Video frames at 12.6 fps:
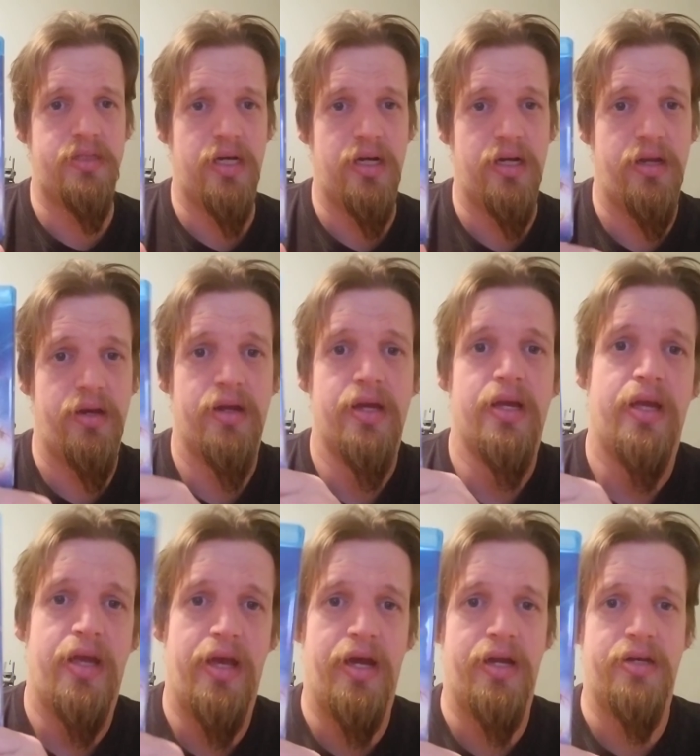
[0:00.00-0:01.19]
done.
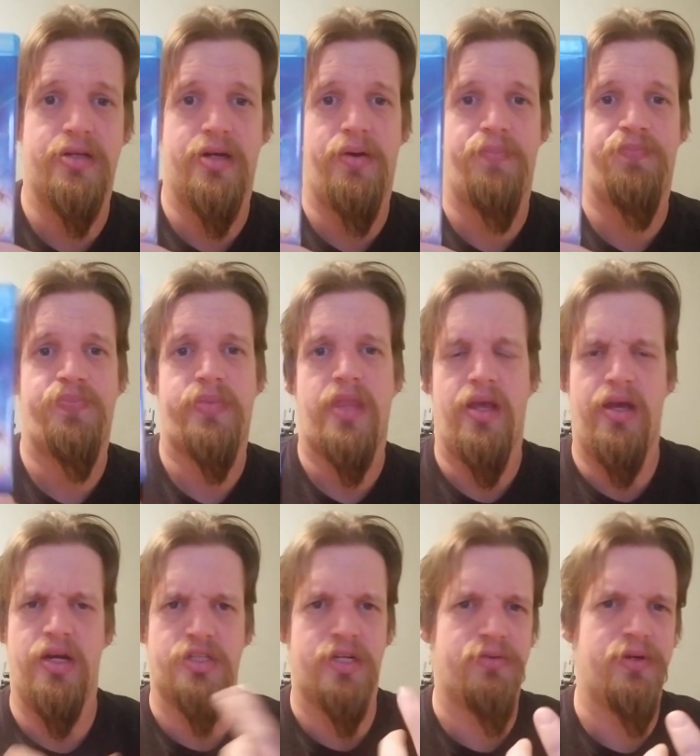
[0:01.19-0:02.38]
And um, yeah,
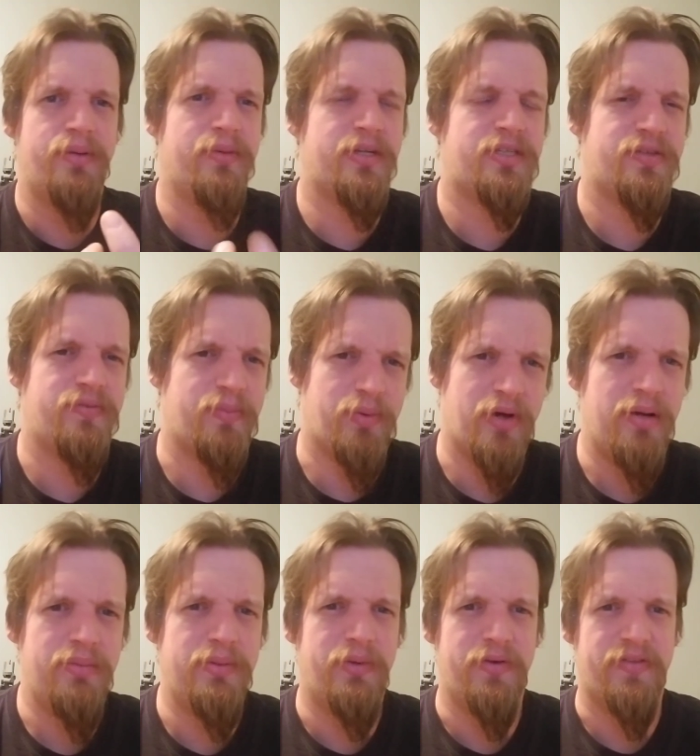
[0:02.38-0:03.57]
there's not really much of a
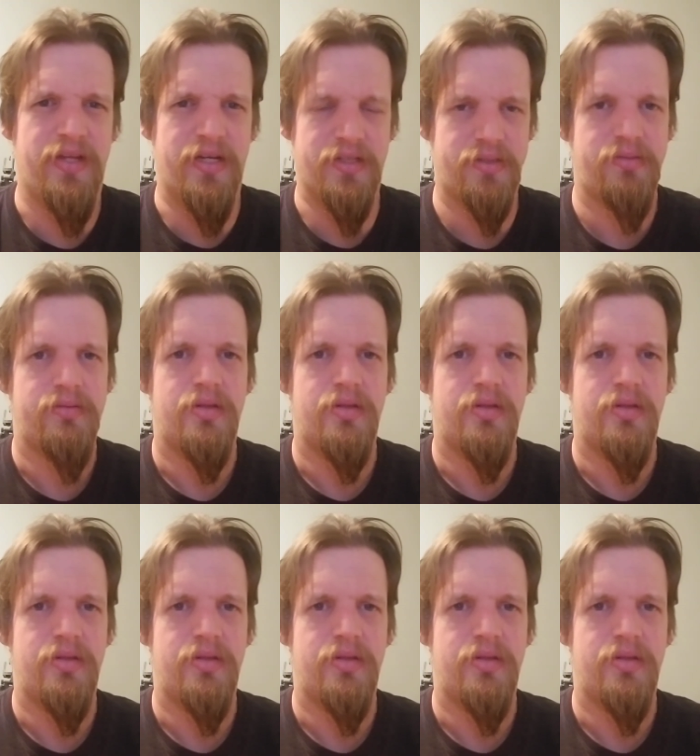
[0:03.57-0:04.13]
problem with this,